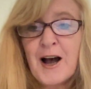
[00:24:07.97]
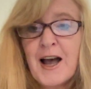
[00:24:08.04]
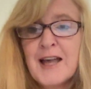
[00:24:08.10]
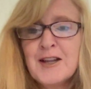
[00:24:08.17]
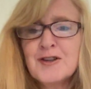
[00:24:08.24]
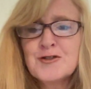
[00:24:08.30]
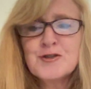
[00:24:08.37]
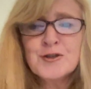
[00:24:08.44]

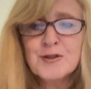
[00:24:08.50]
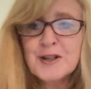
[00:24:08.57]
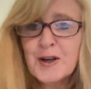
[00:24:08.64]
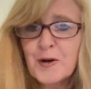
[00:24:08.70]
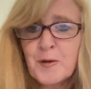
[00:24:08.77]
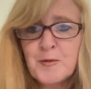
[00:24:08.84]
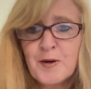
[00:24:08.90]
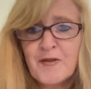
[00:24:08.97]
I truly
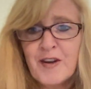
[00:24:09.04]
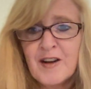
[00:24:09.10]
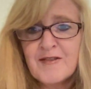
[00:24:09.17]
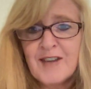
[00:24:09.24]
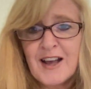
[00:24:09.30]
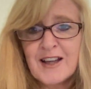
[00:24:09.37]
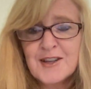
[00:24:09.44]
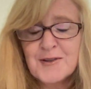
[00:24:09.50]
hope you found
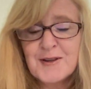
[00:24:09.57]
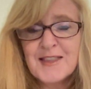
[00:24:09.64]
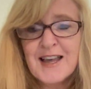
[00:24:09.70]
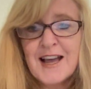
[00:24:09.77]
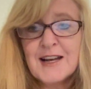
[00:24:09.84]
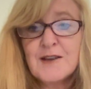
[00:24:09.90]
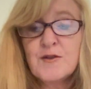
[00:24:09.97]
value in that.